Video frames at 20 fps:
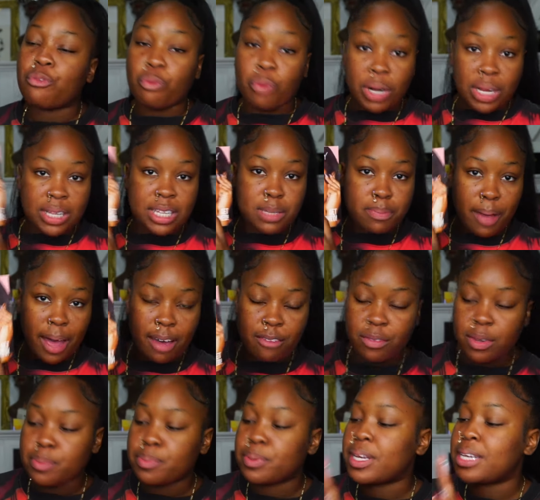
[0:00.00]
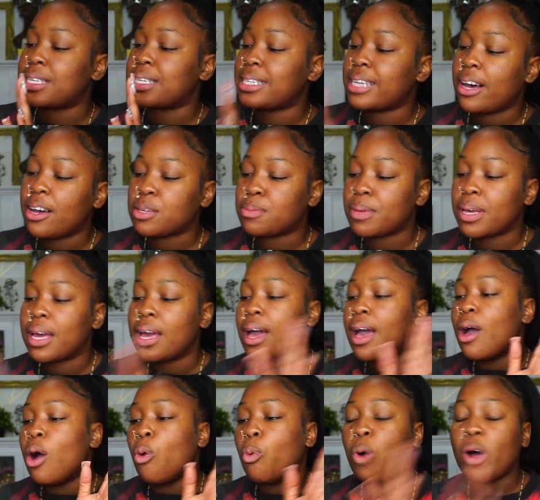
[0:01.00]
reading these pamphlets because it tells me
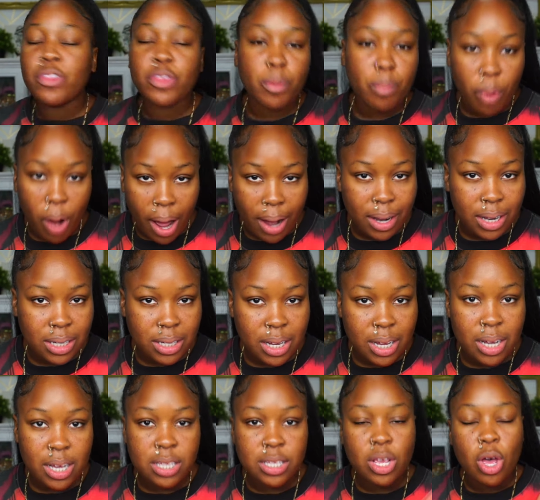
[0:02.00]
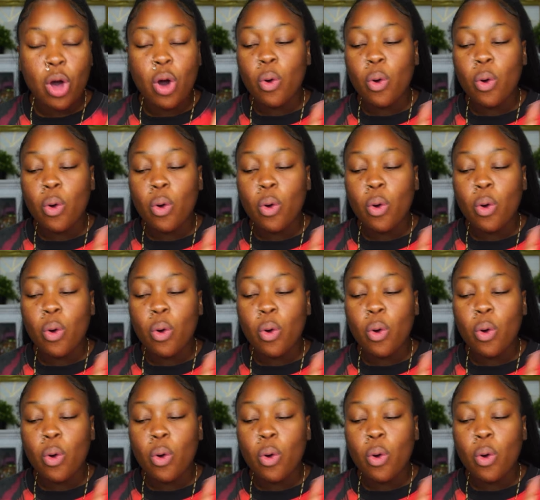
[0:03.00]
what the product does,